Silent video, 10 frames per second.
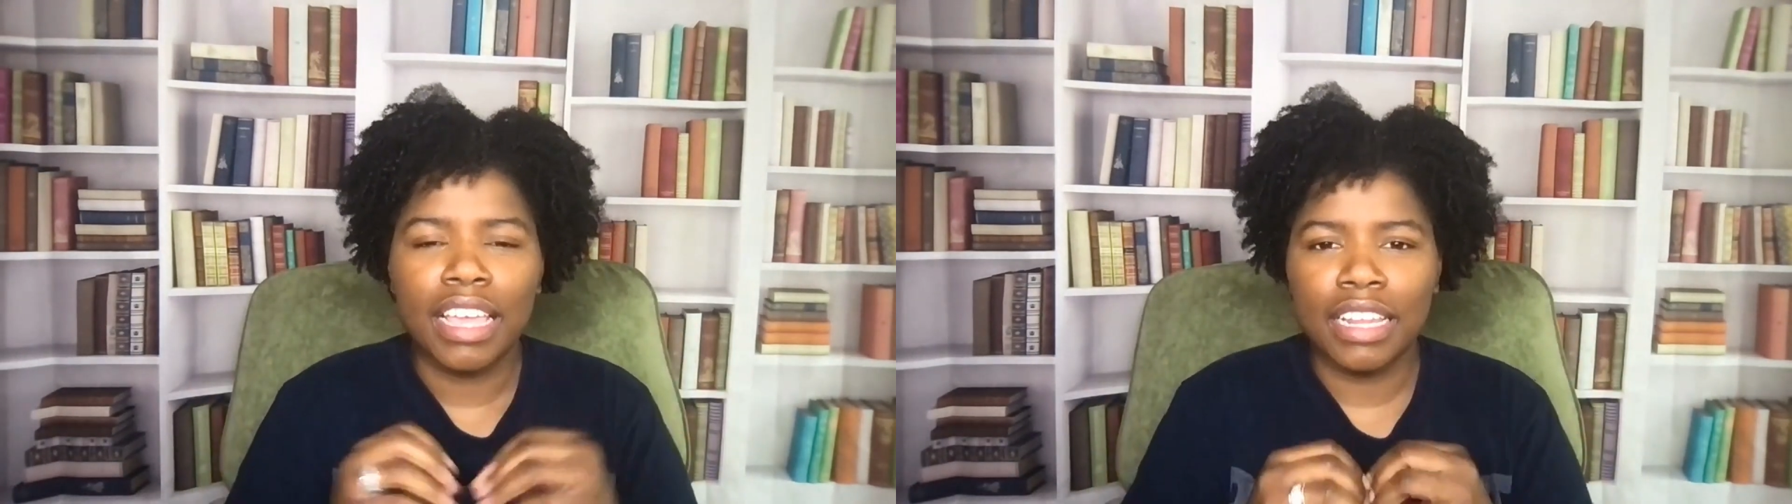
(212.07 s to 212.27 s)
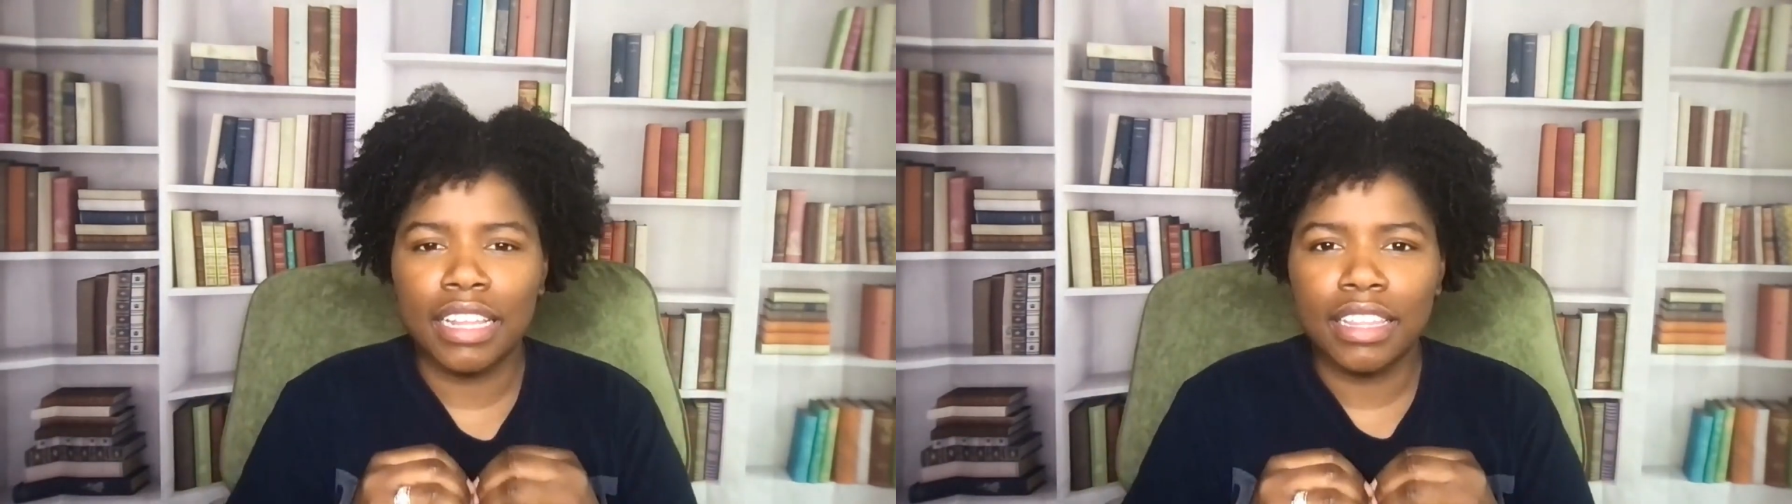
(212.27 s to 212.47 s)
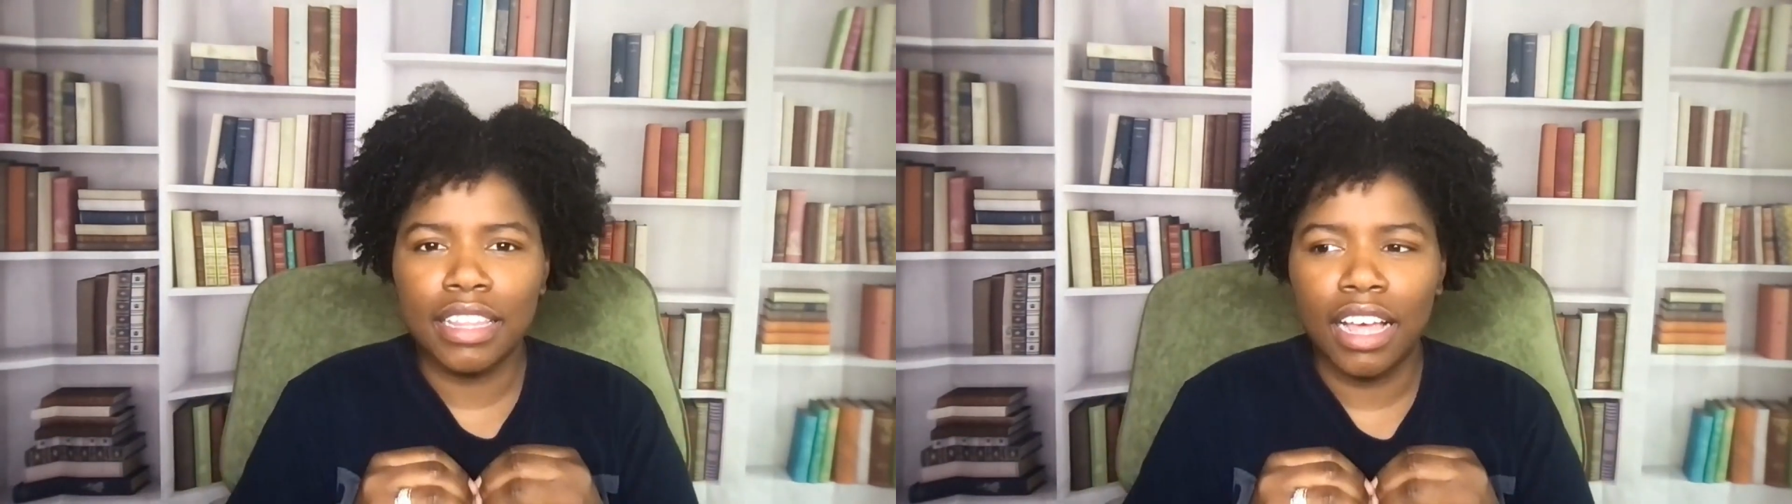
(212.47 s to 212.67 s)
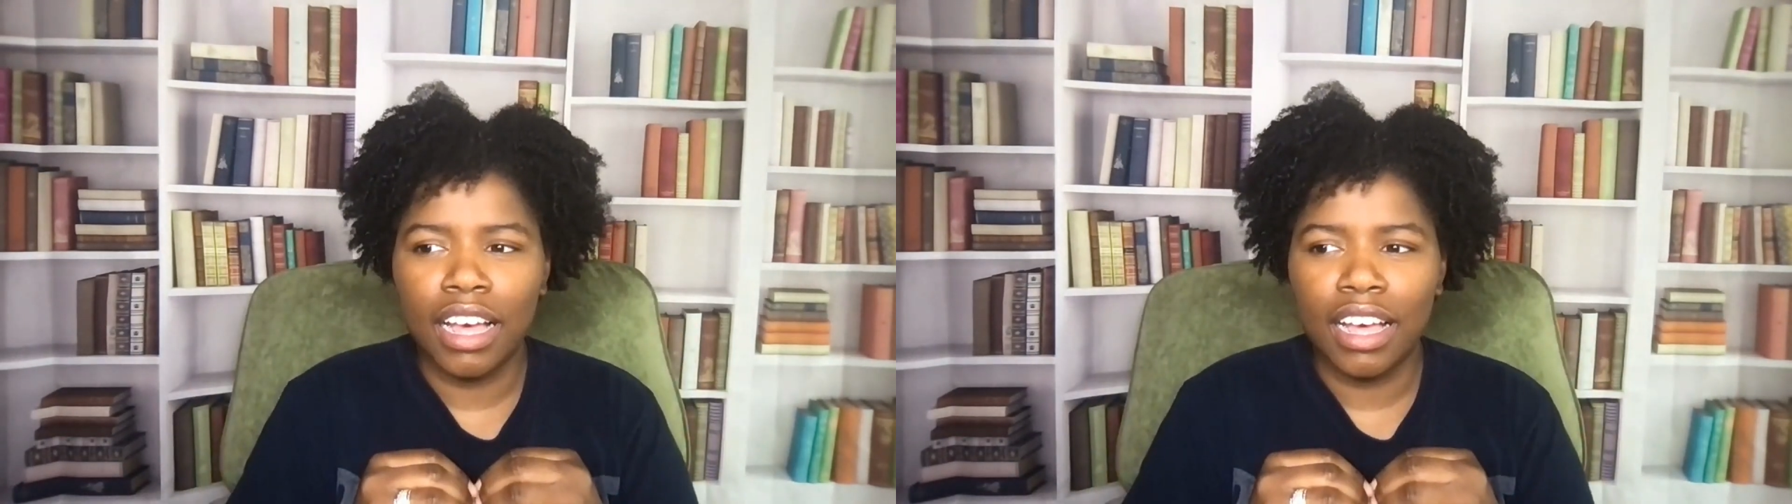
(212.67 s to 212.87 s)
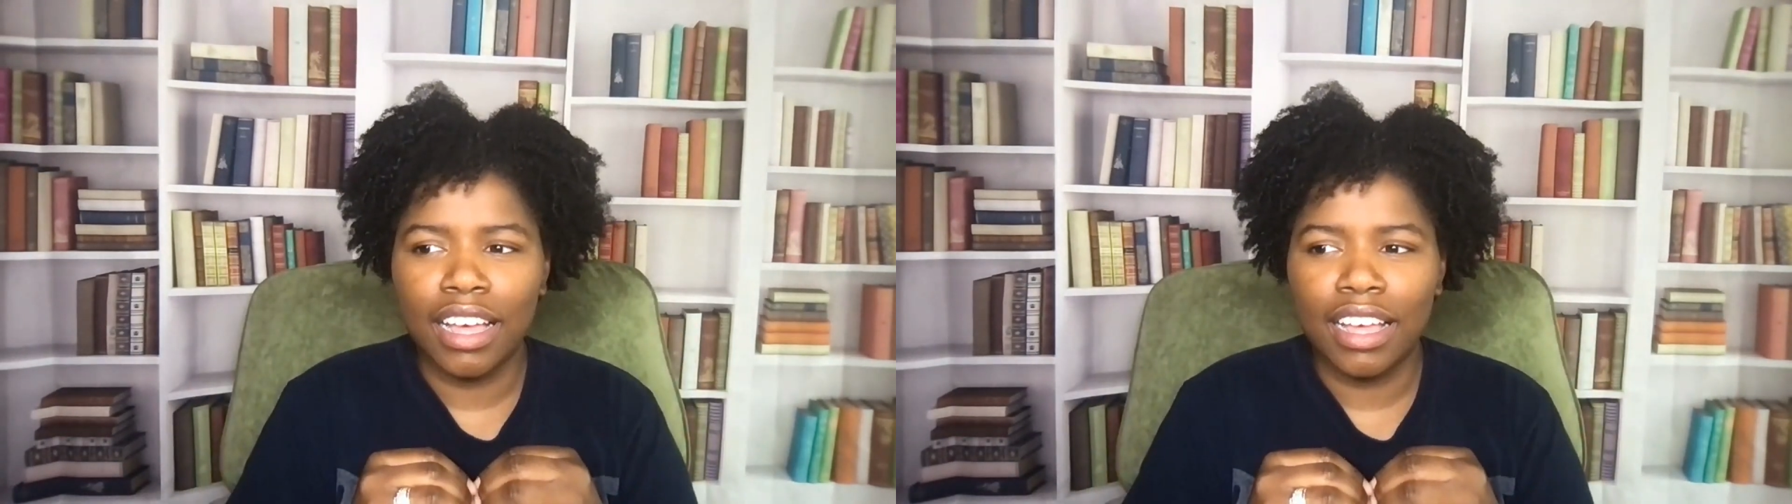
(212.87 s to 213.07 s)
it,
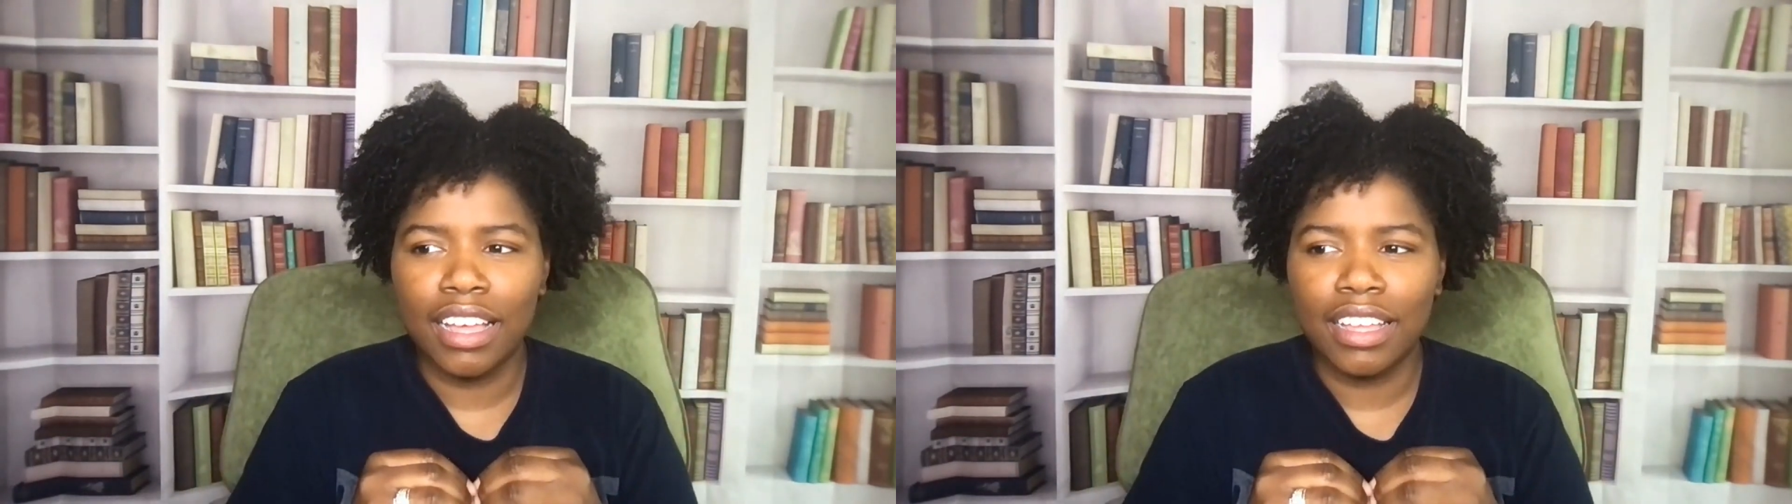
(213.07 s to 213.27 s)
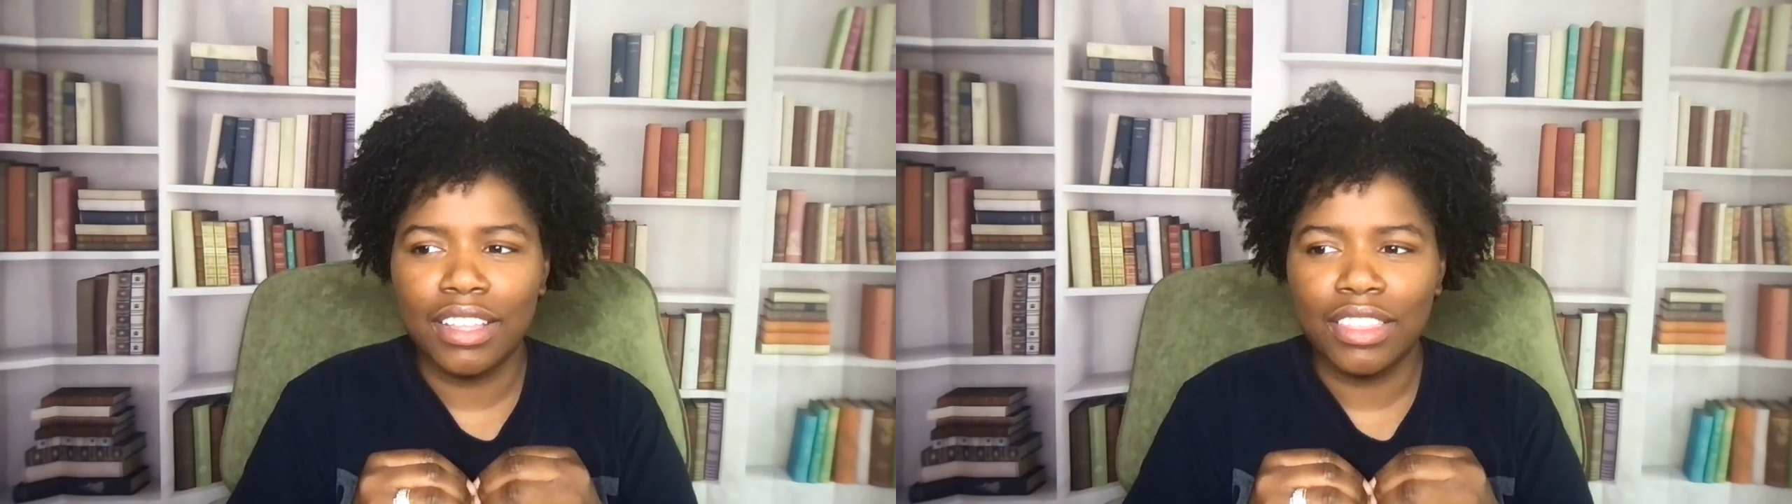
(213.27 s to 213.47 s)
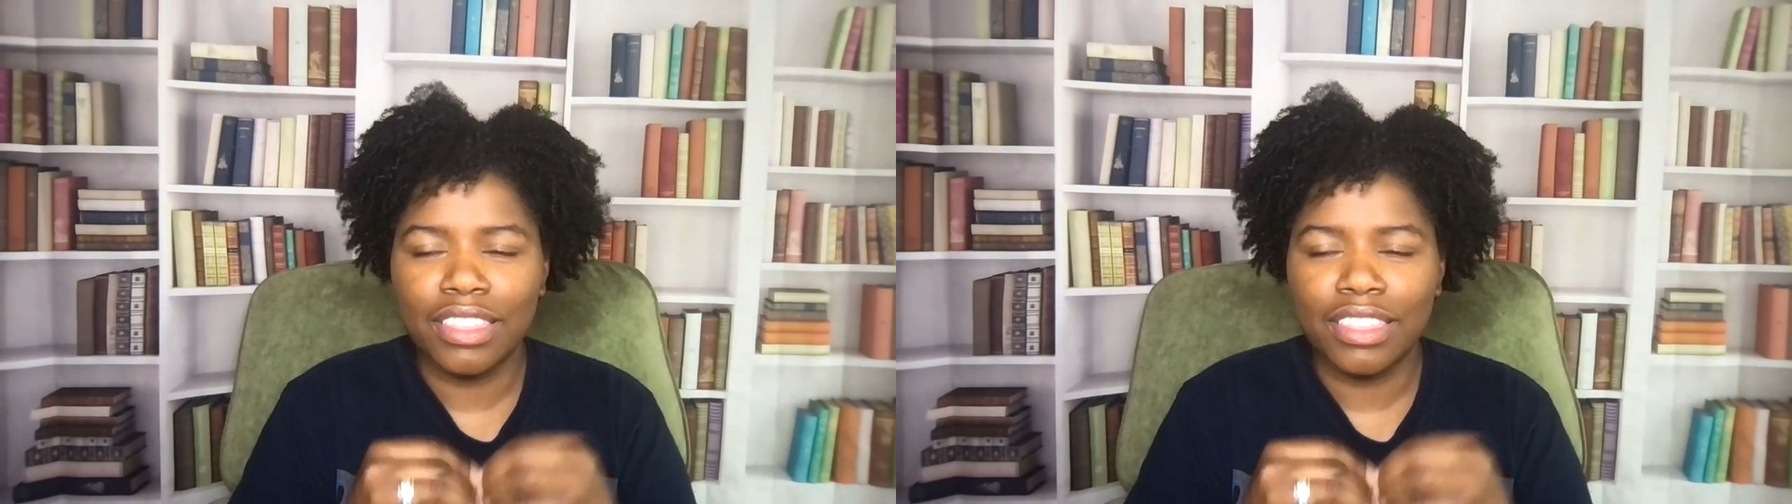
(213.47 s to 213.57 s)
uh,